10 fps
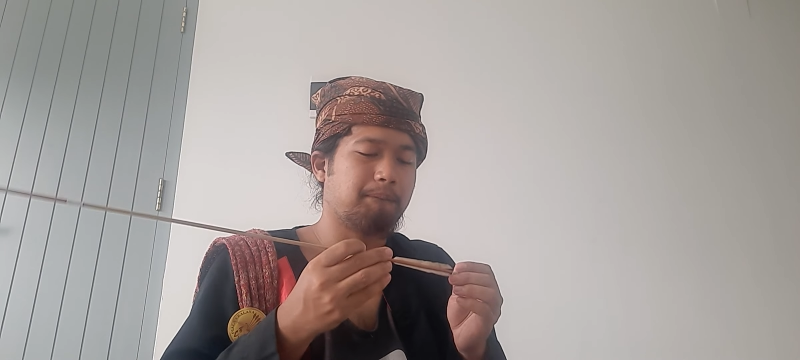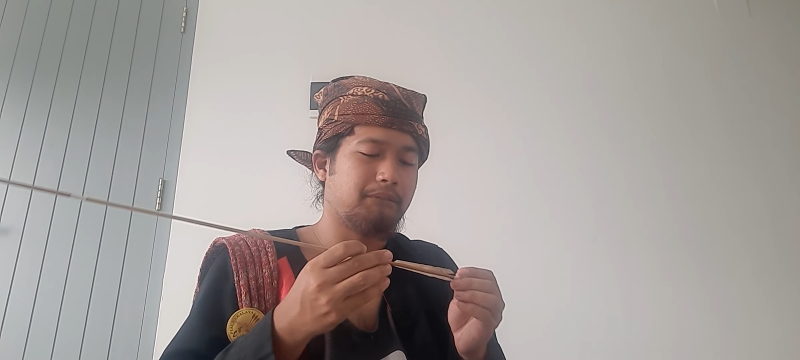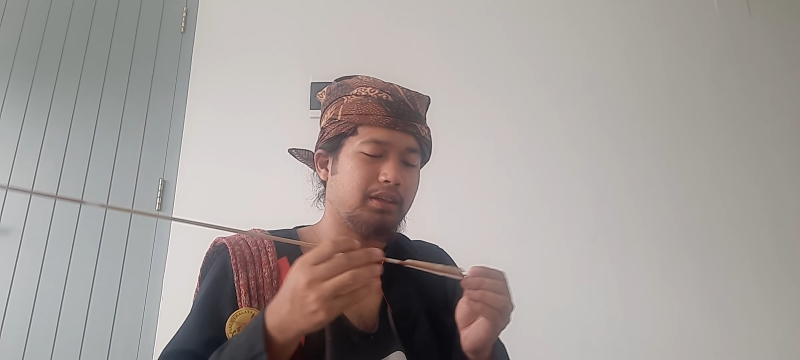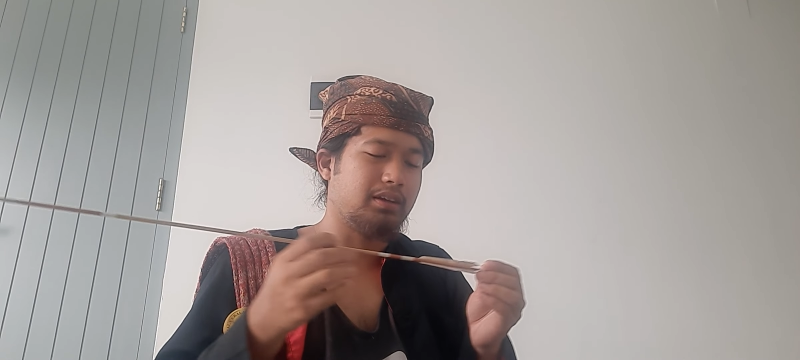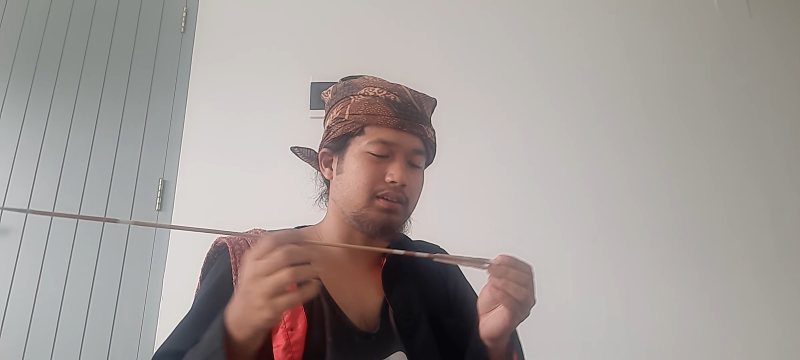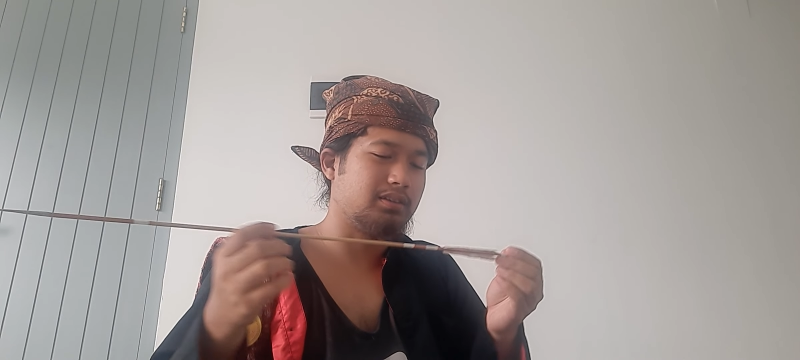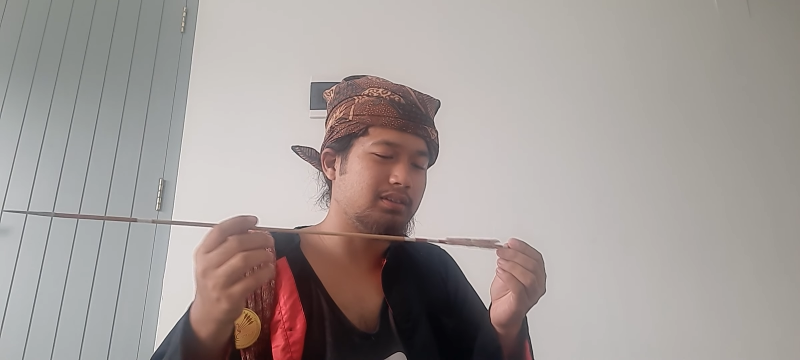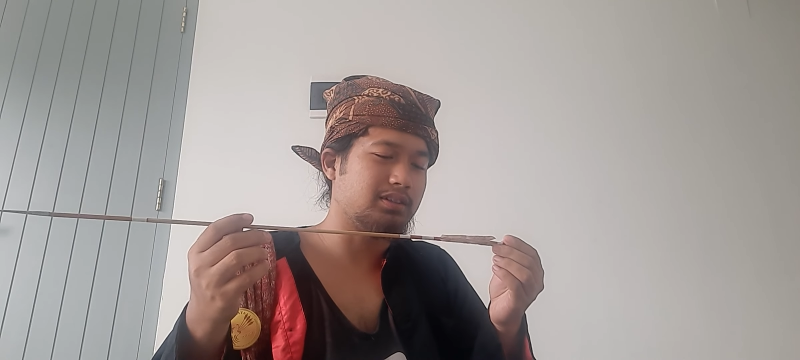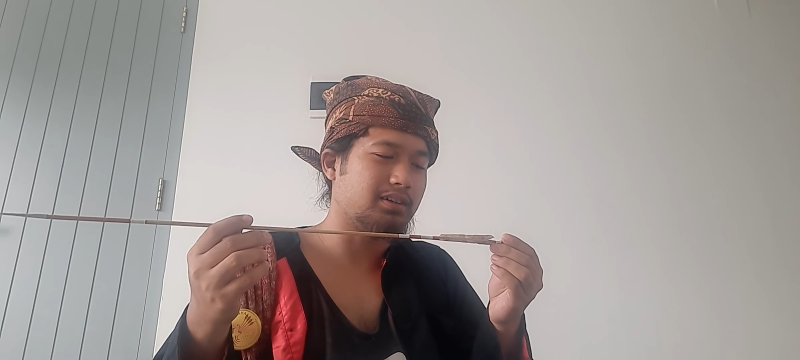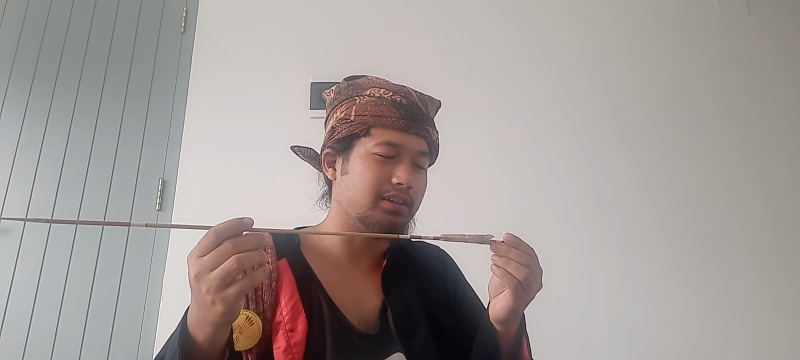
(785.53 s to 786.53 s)
Yeah,
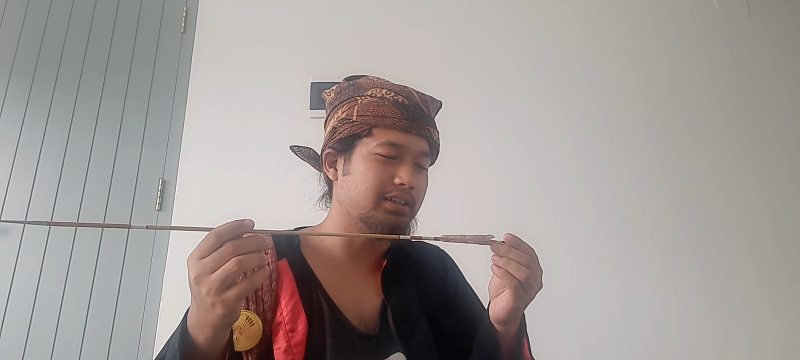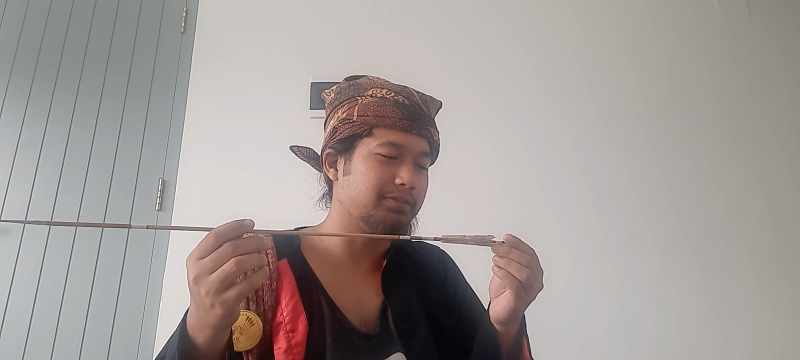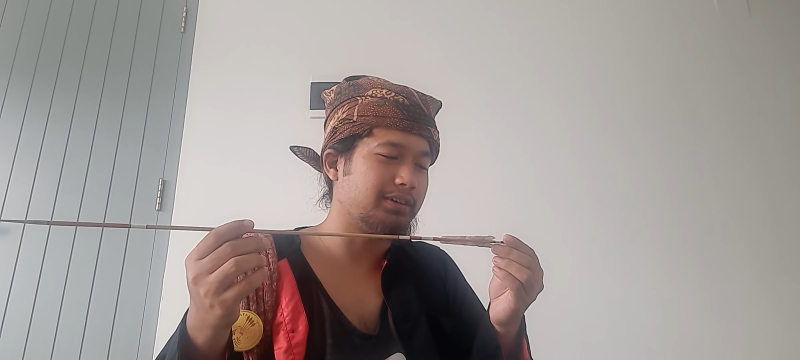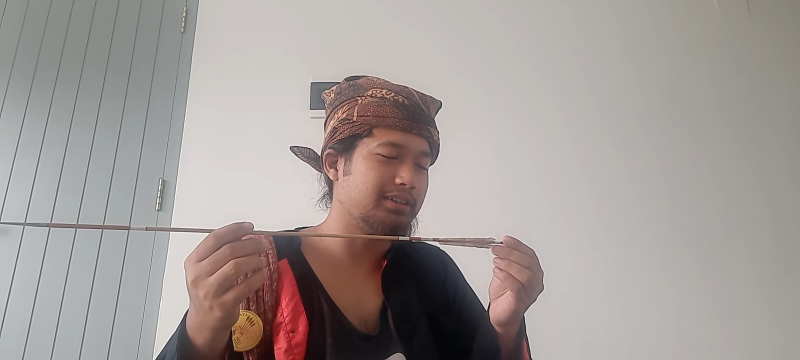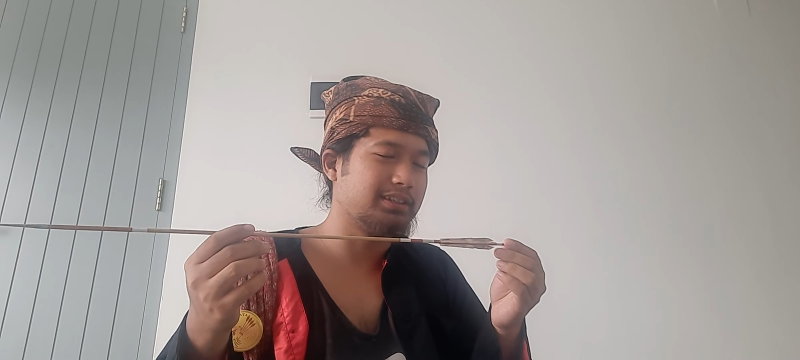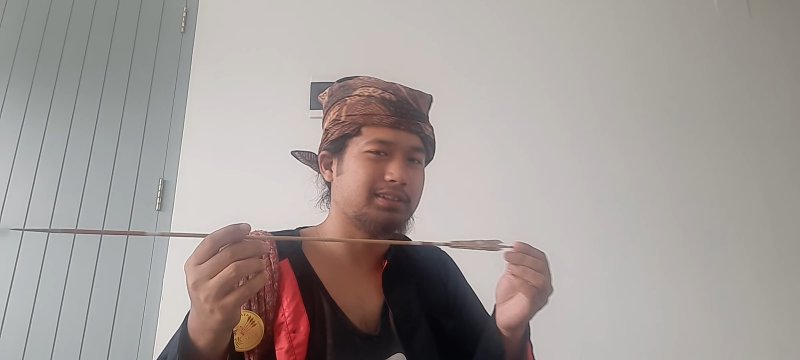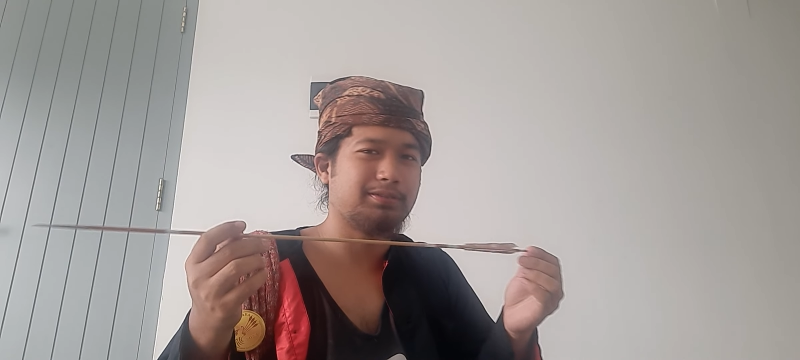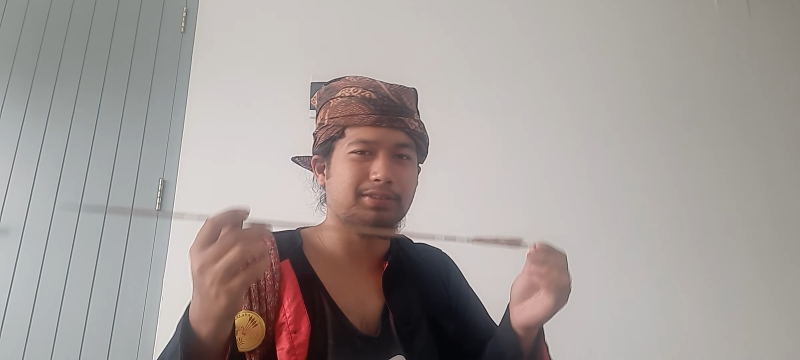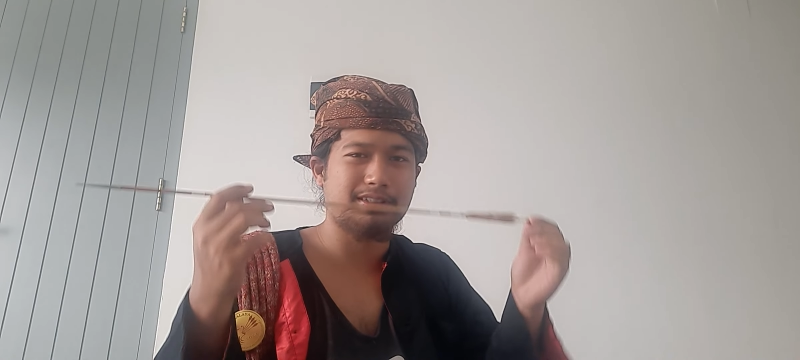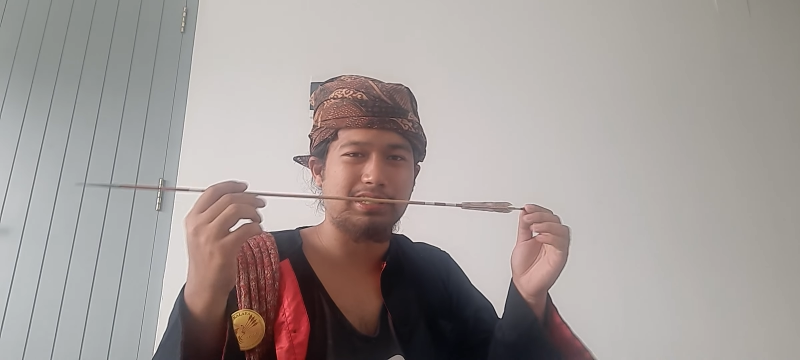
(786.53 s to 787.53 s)
these are eagle feathers. First